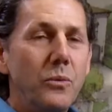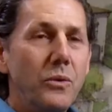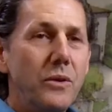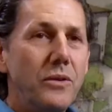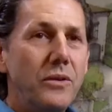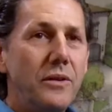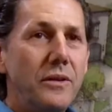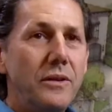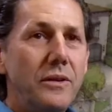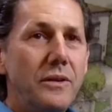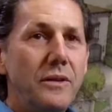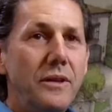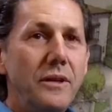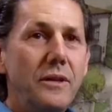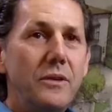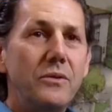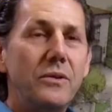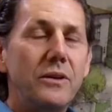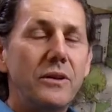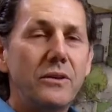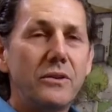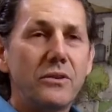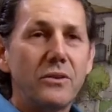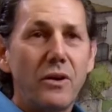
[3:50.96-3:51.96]
With the
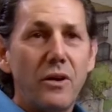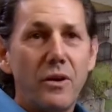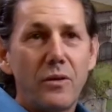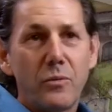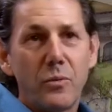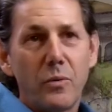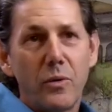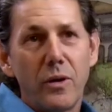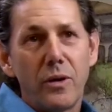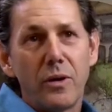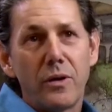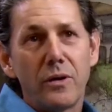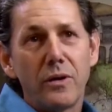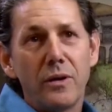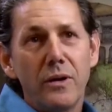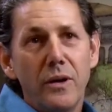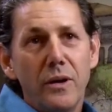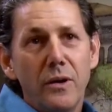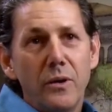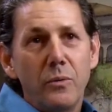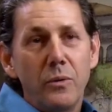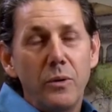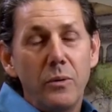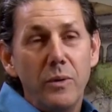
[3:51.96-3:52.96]
Dietrich software,
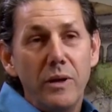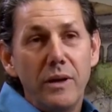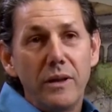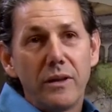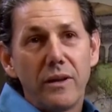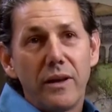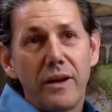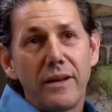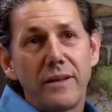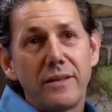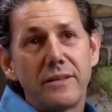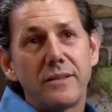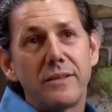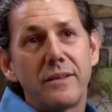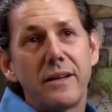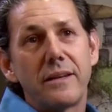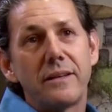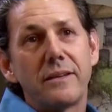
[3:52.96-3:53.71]
we realized